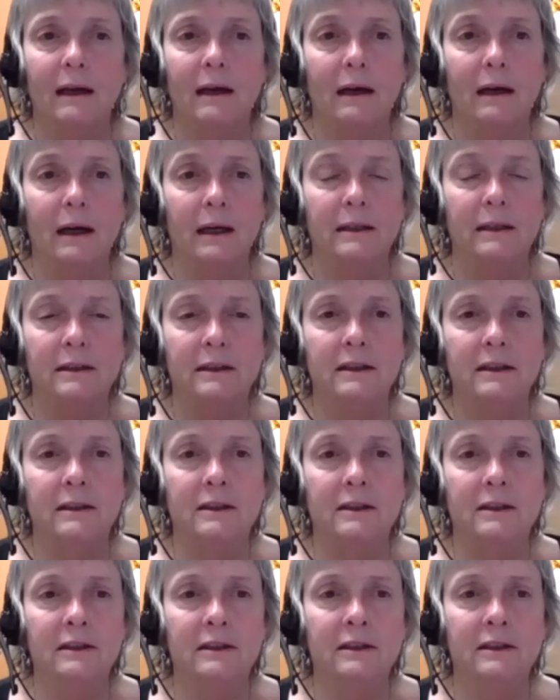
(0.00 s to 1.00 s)
it's
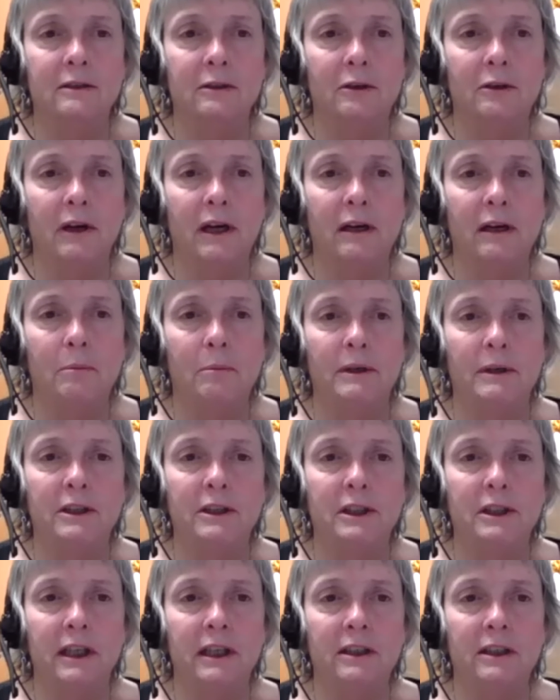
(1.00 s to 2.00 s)
just a great
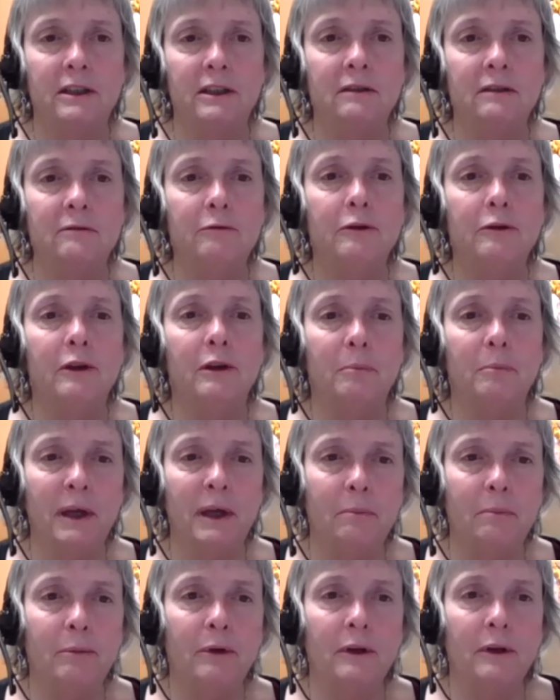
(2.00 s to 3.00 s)
appreciation for the
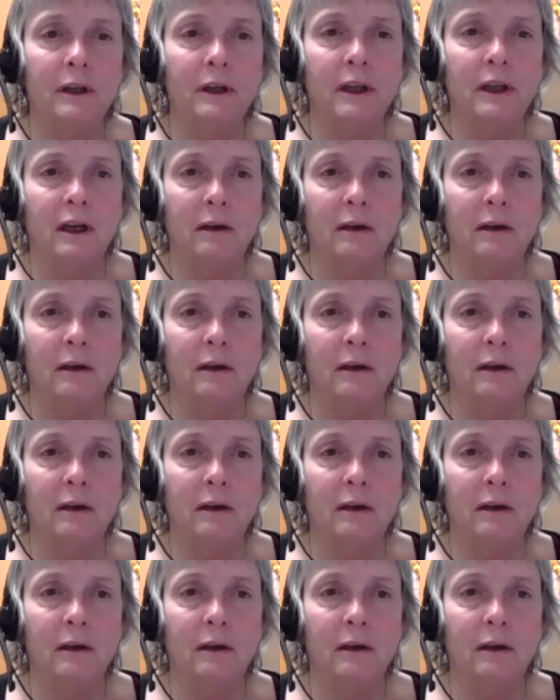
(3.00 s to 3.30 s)
people and the